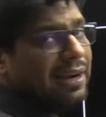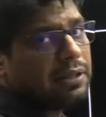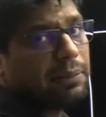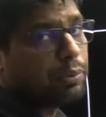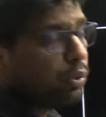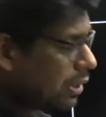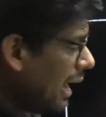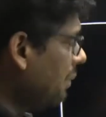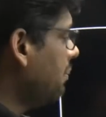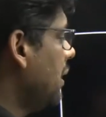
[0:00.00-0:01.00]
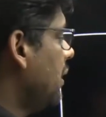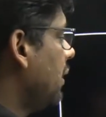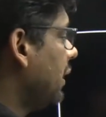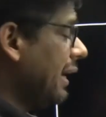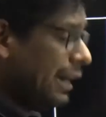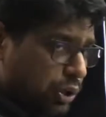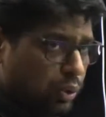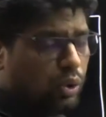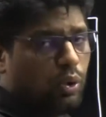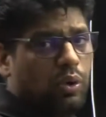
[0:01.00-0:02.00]
the program get to
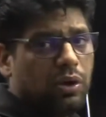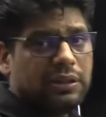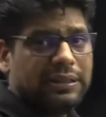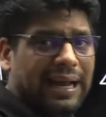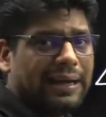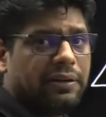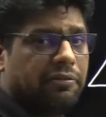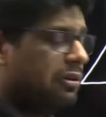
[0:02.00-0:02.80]
know that